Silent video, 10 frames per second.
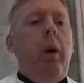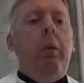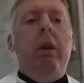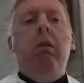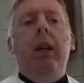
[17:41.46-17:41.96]

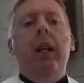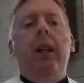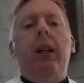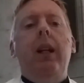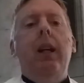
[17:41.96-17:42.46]
When we
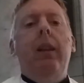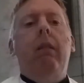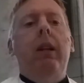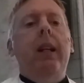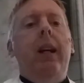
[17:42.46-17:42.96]
read again
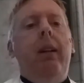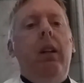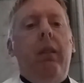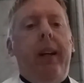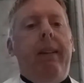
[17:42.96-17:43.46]
the
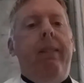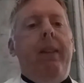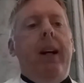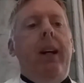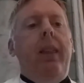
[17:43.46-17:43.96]
reality of our
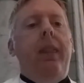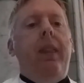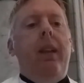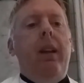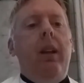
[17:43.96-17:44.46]
faith
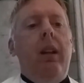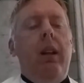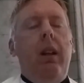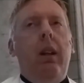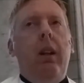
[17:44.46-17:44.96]

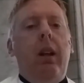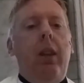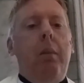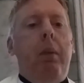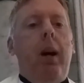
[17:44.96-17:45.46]

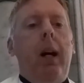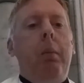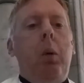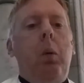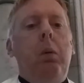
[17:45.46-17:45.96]
in the
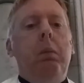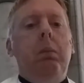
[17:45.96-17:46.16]
Bible,